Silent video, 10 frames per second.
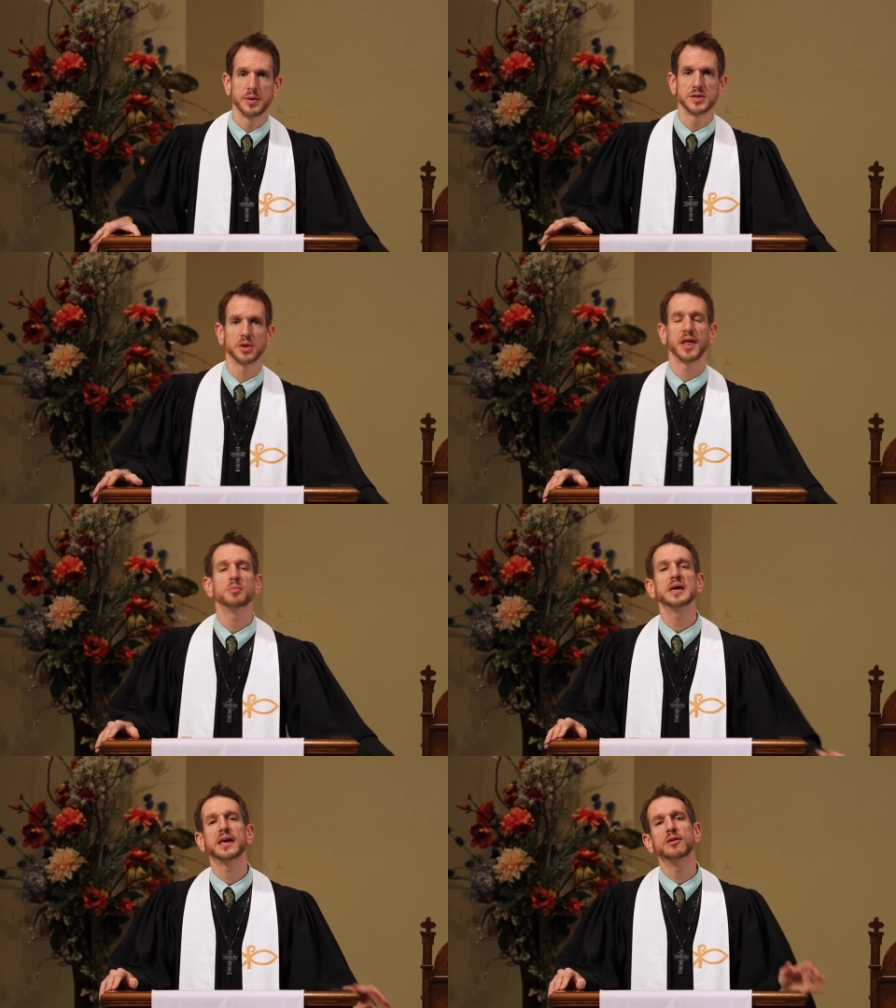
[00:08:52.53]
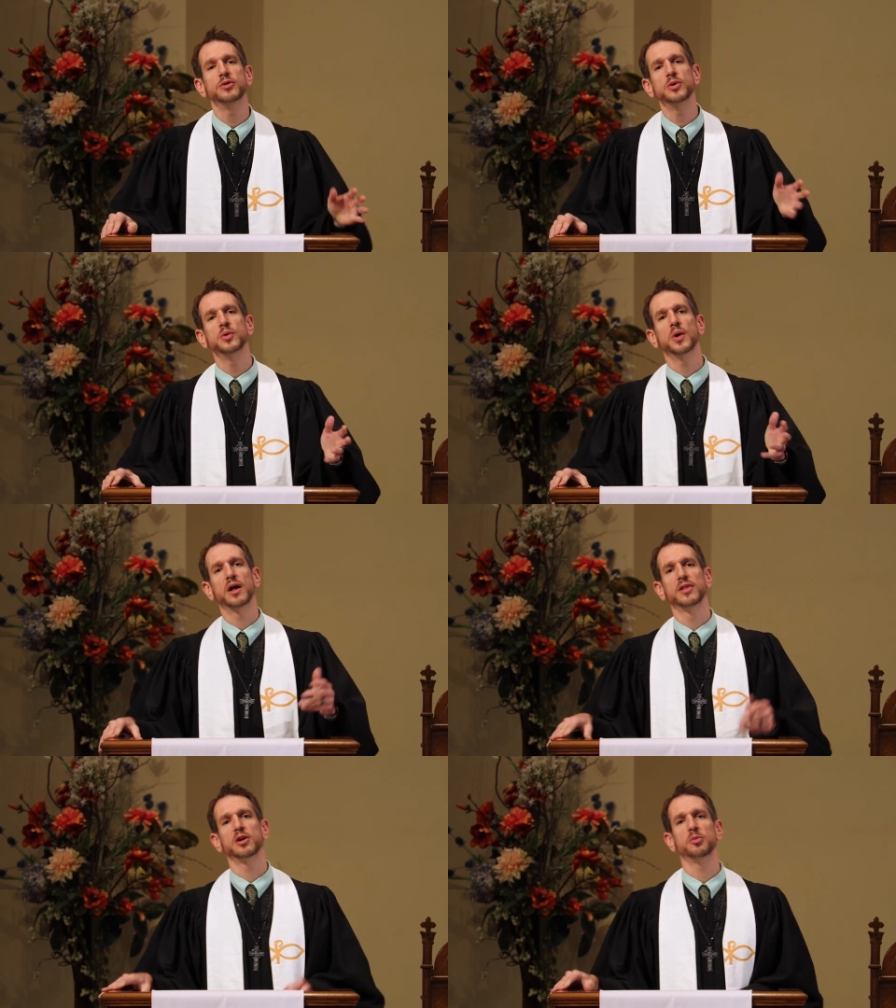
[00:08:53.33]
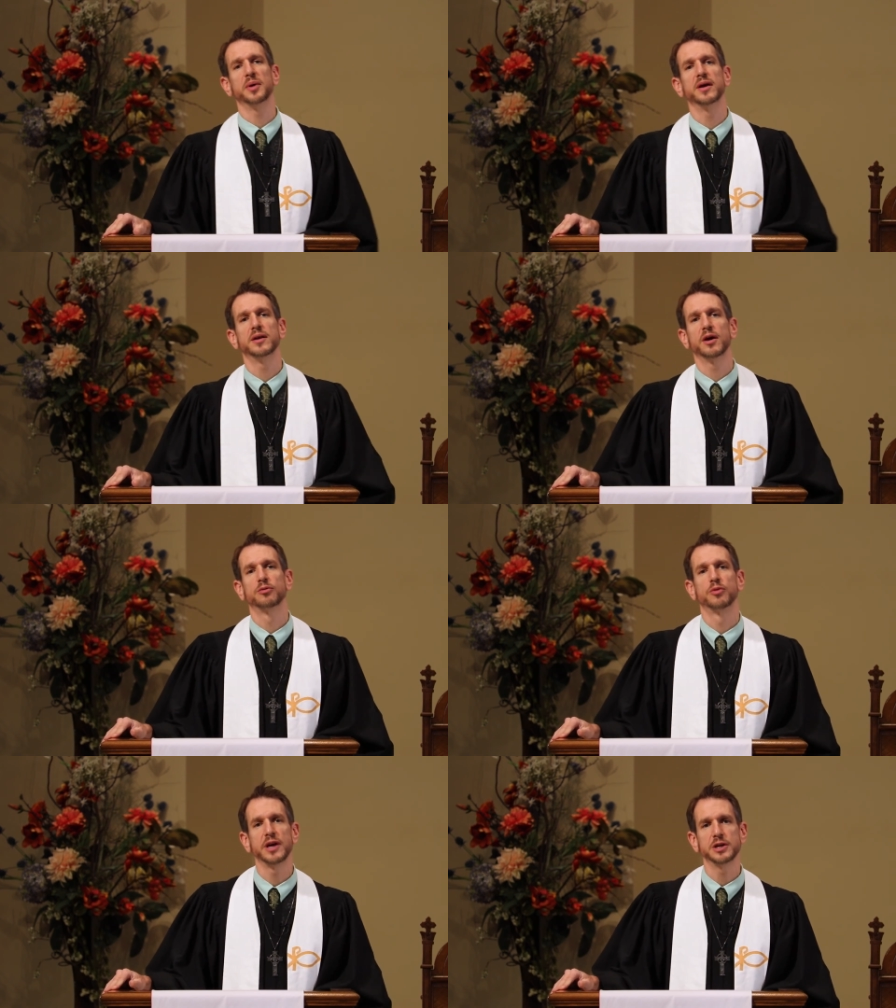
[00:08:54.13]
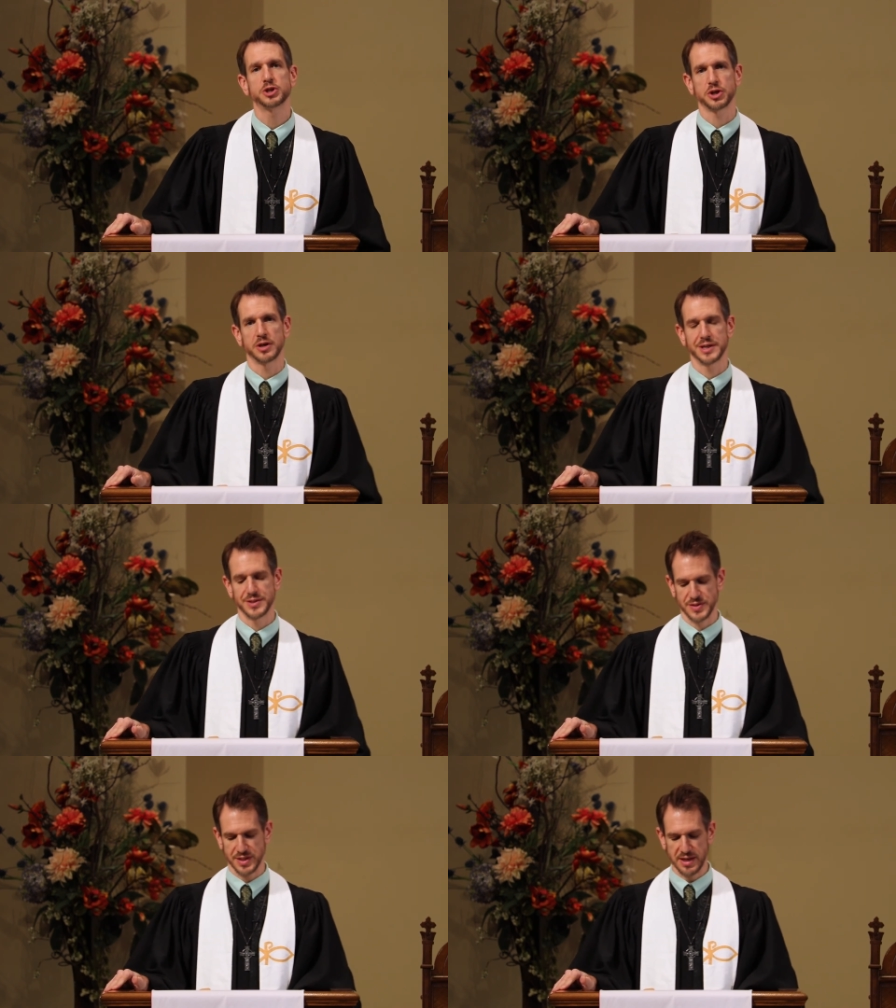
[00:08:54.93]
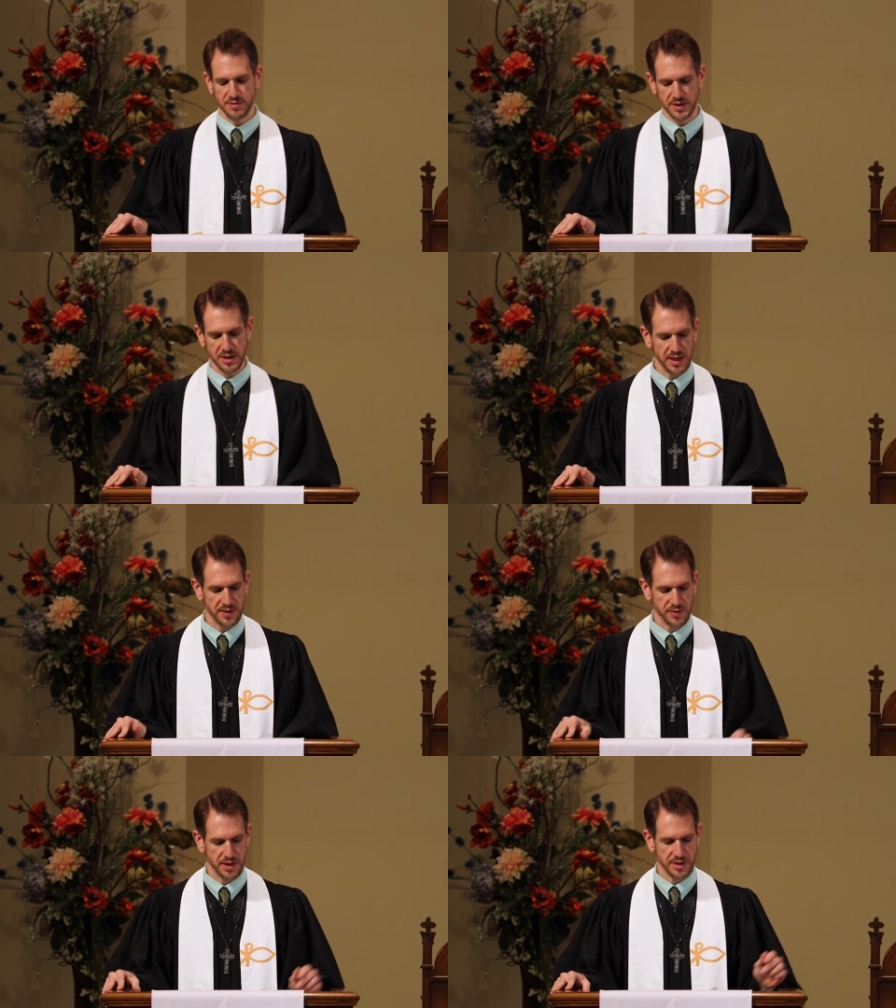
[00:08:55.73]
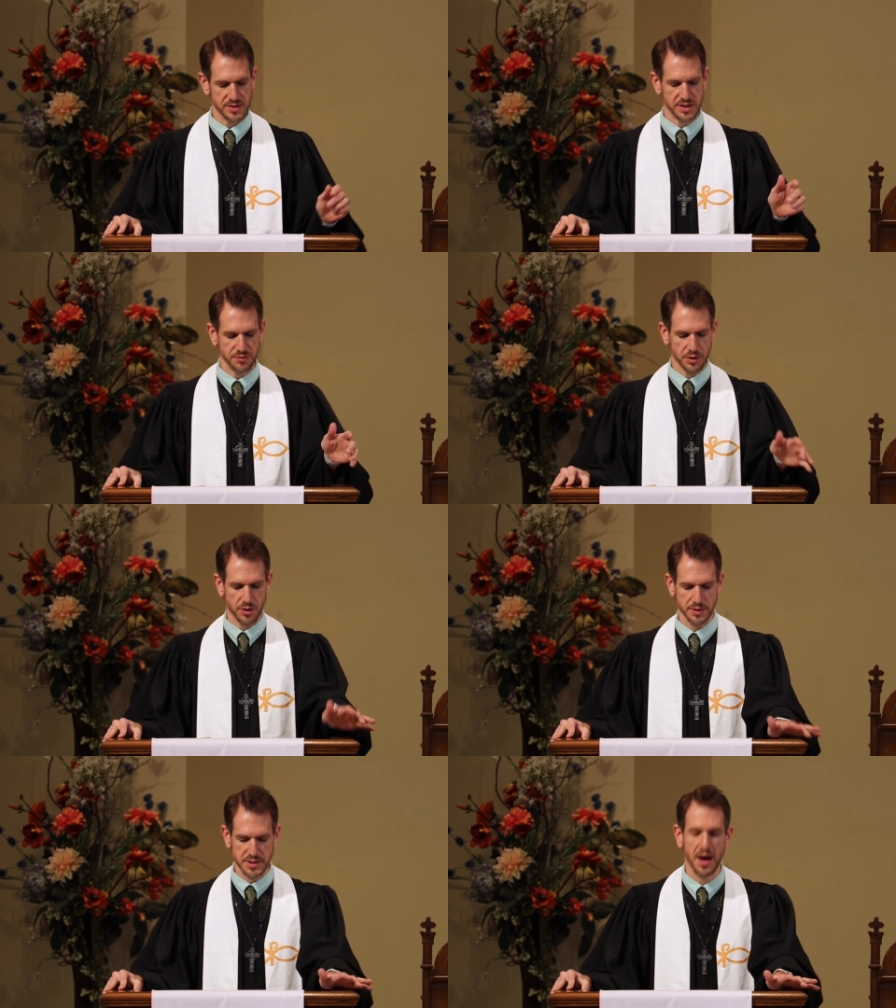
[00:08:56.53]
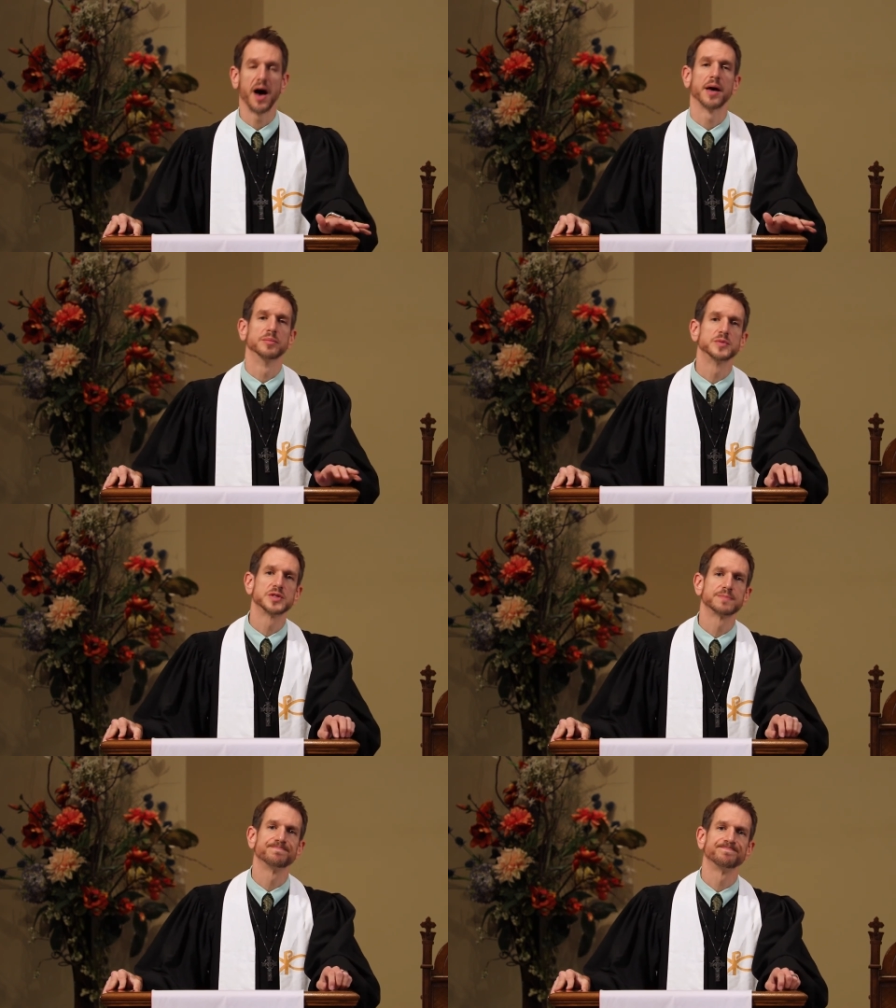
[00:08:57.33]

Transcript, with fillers: So let me give you a little bit of reassurance, even in these difficult times.